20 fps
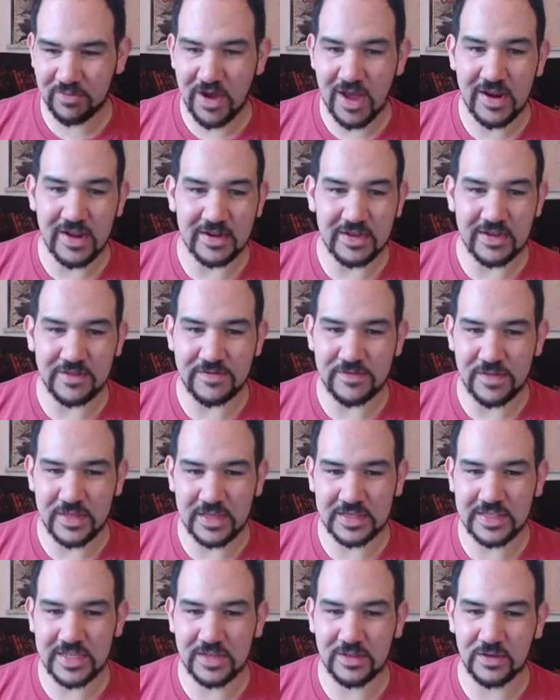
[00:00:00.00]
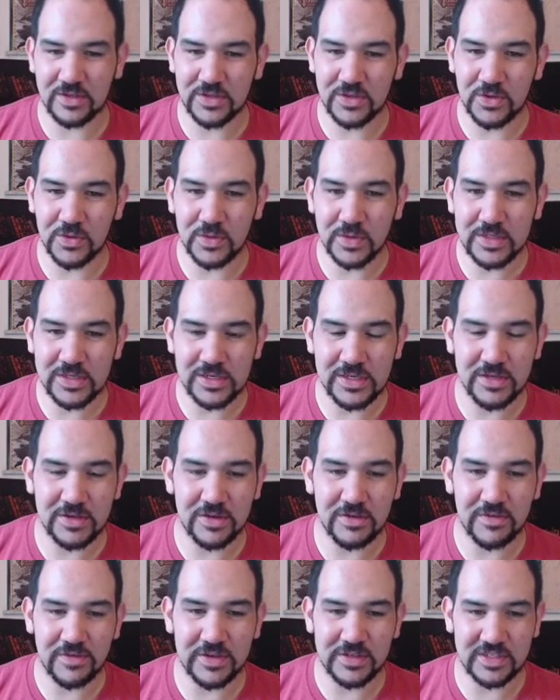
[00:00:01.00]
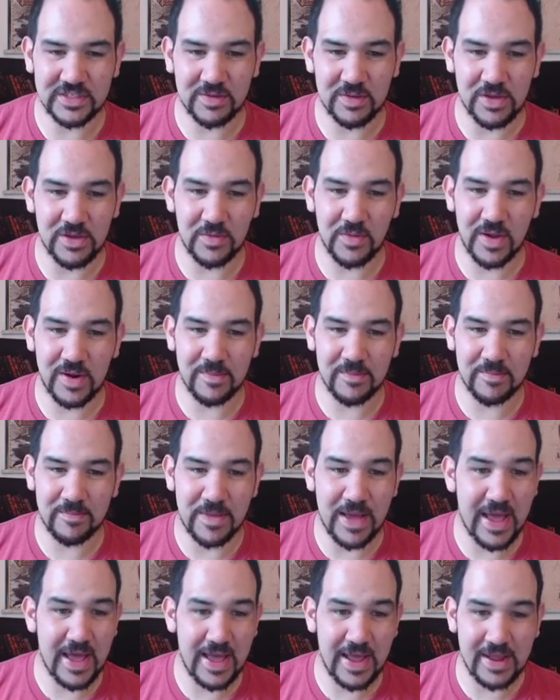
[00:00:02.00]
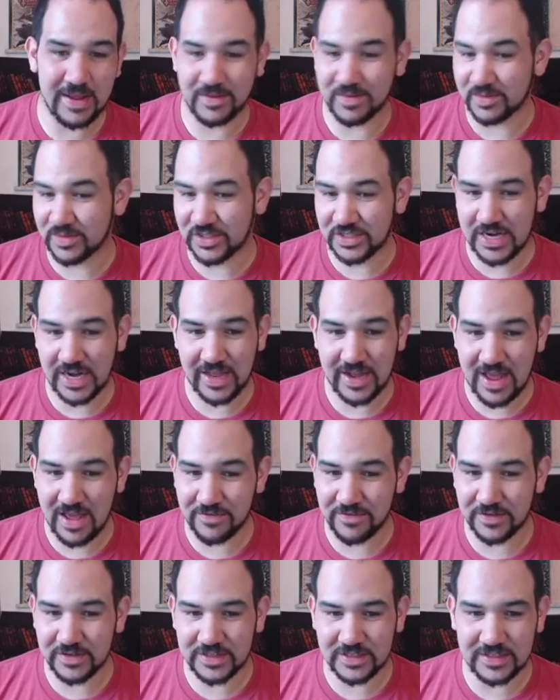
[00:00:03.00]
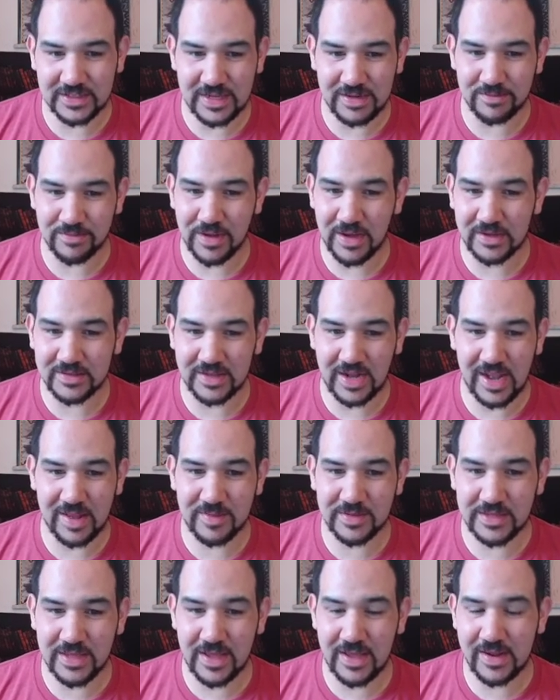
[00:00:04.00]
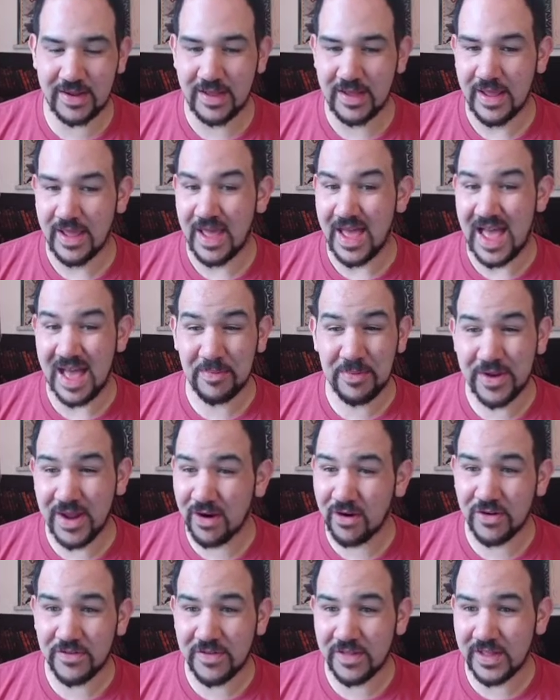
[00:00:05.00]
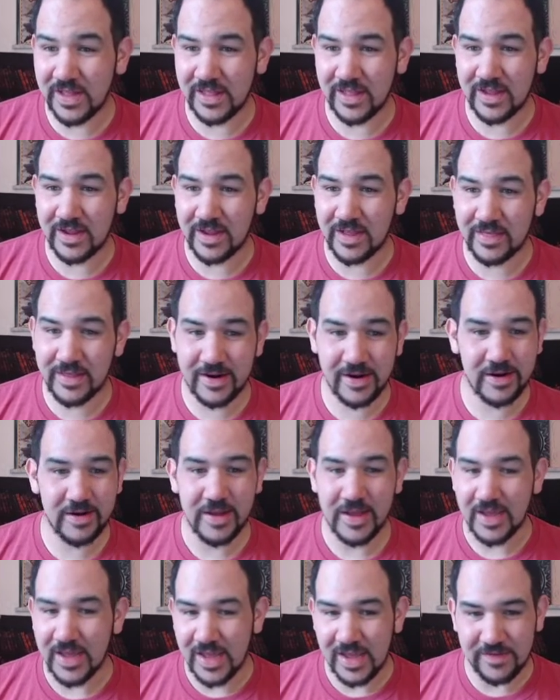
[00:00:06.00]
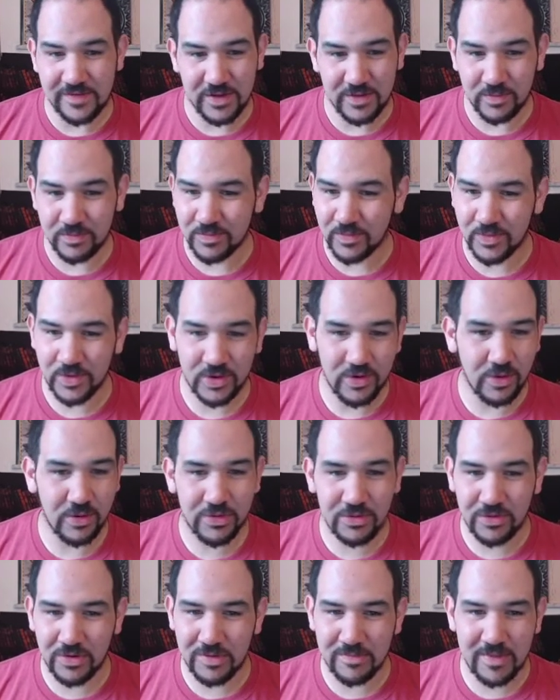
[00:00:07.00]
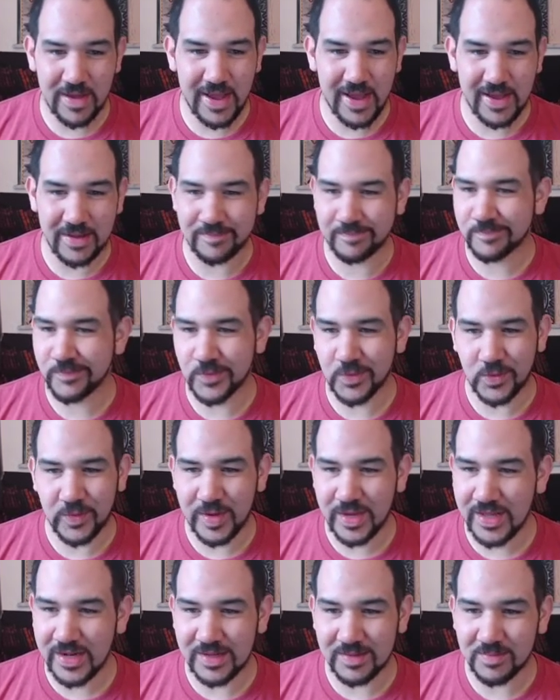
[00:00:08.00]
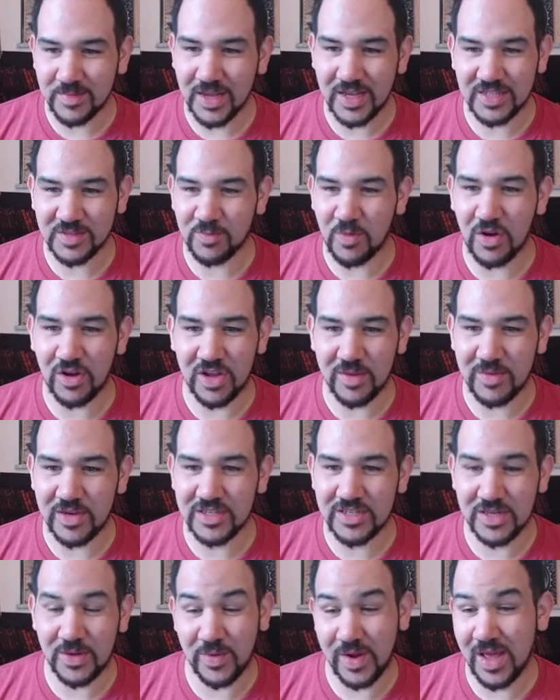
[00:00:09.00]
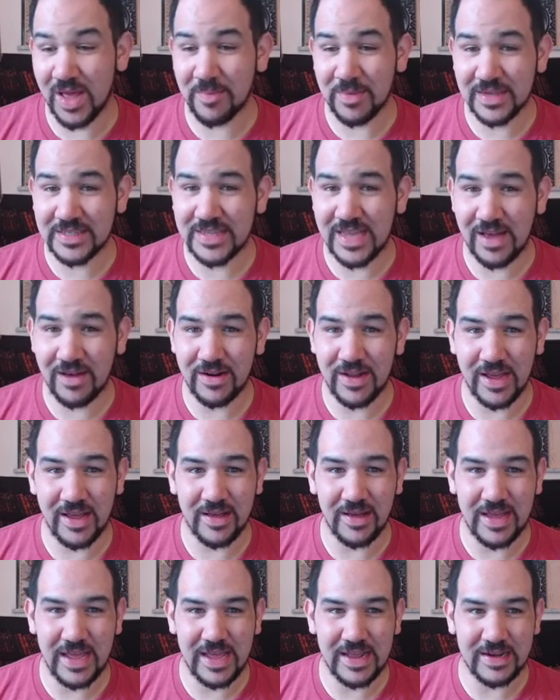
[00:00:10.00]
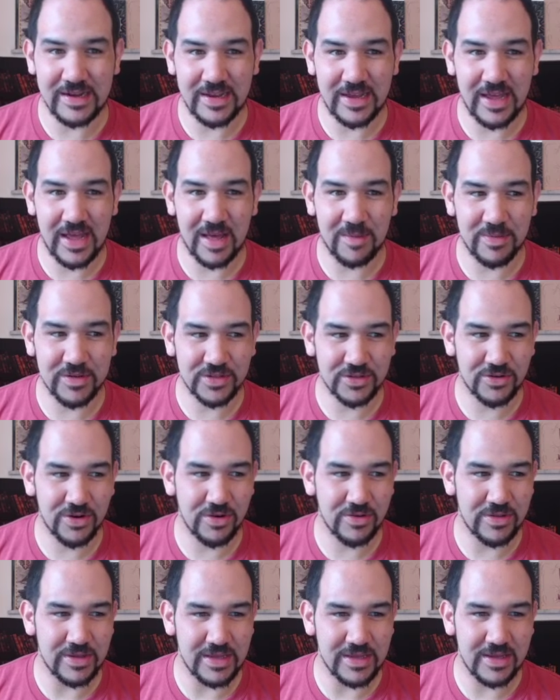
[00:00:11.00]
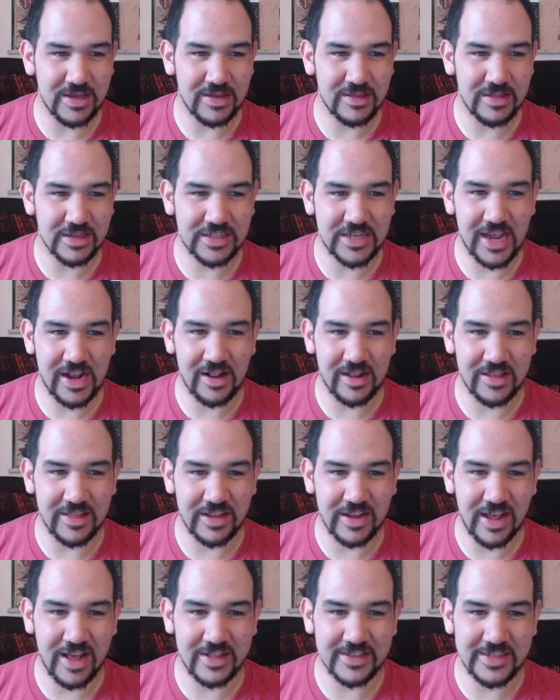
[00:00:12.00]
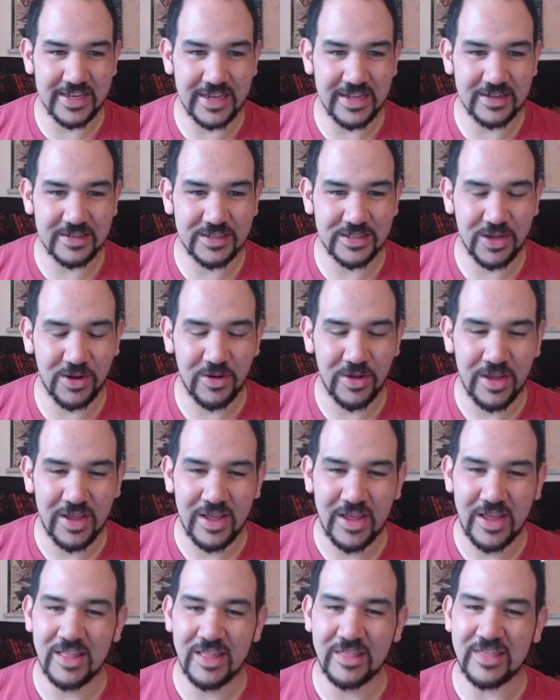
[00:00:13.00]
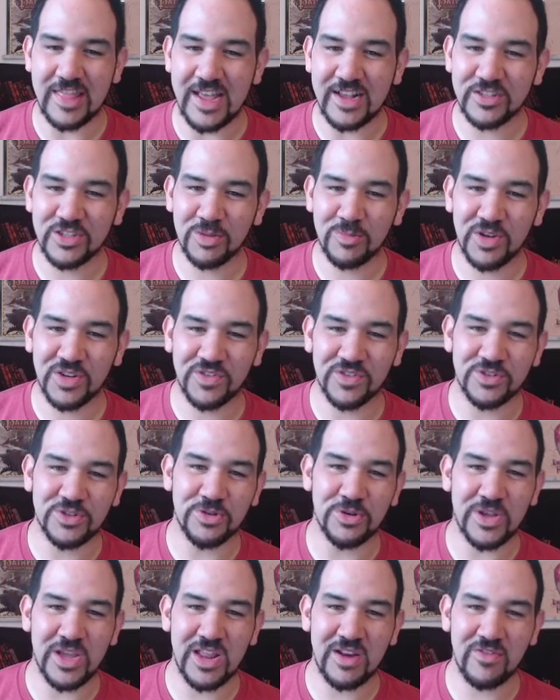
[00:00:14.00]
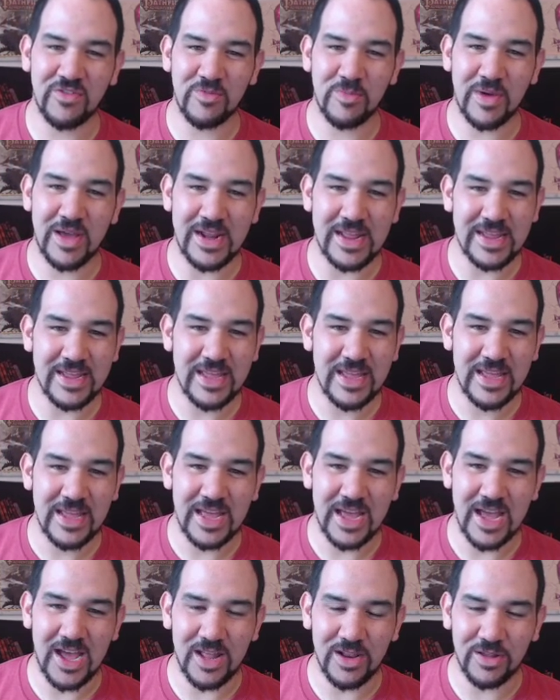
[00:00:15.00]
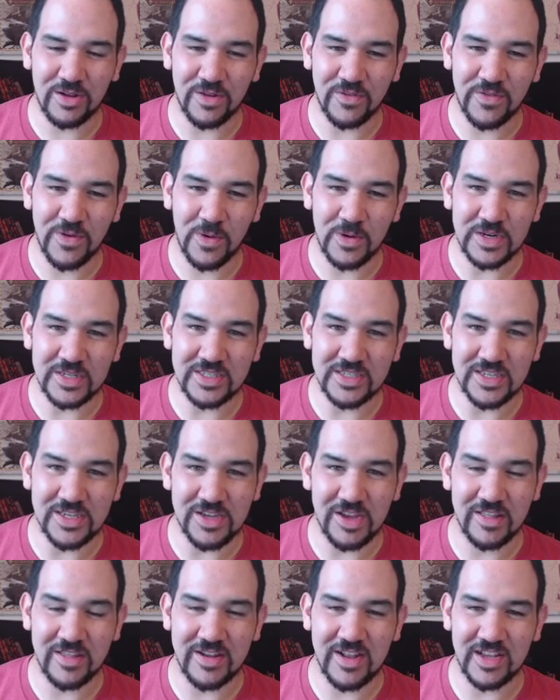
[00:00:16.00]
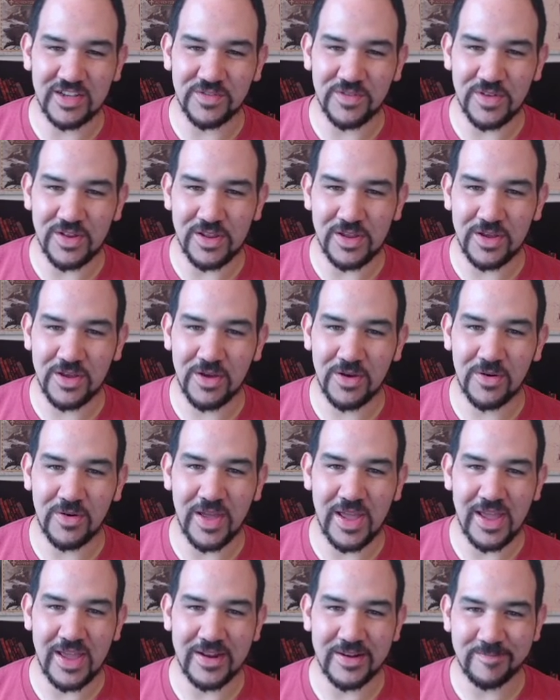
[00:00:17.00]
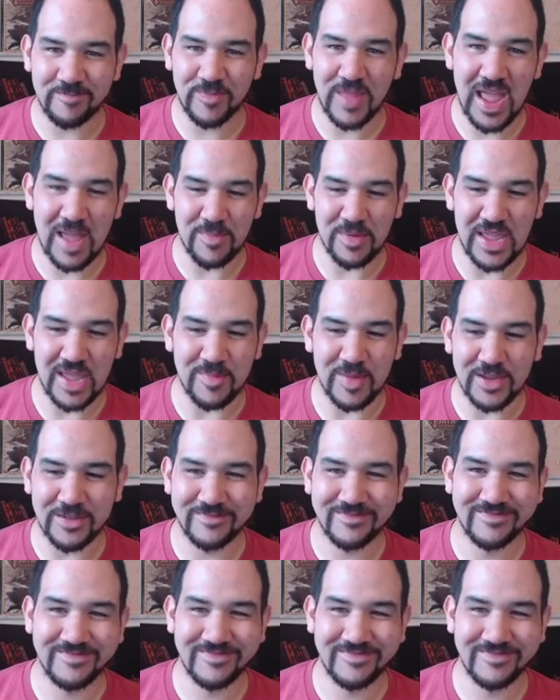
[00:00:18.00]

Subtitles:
product. If this thing looks cool to you, feels like something you want to buy, check it out for 16 bucks on Amazon. I'll put our affiliate link on there. If you go through and buy it, we get a small commission. It would help us out and help us grow the channel and the content. So thanks so much for tuning in, everybody. Looking forward to seeing you on the next video, and happy gaming.